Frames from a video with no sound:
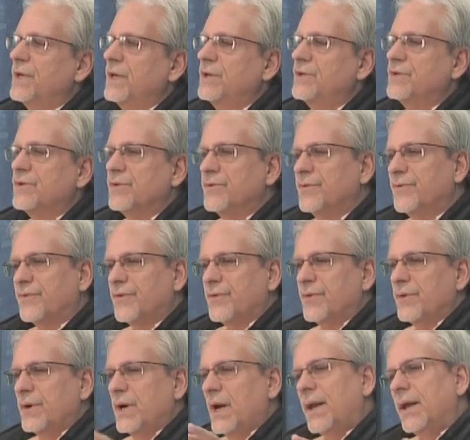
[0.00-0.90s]
teachers
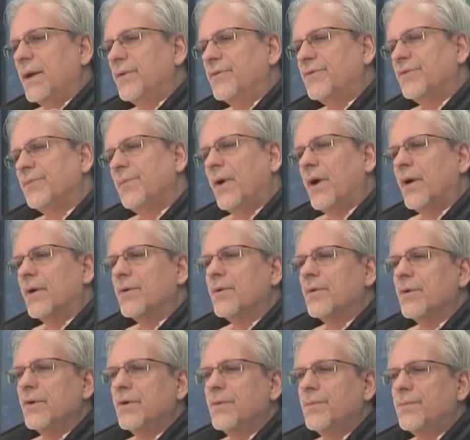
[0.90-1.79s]
creating small
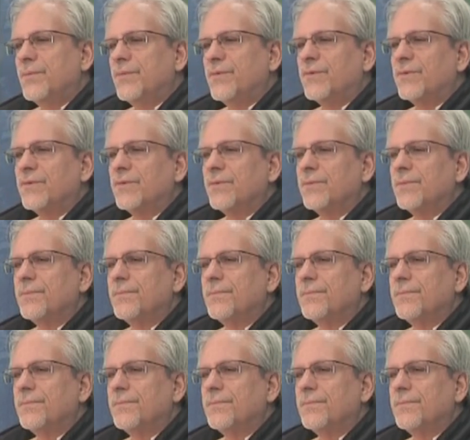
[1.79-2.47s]
groups,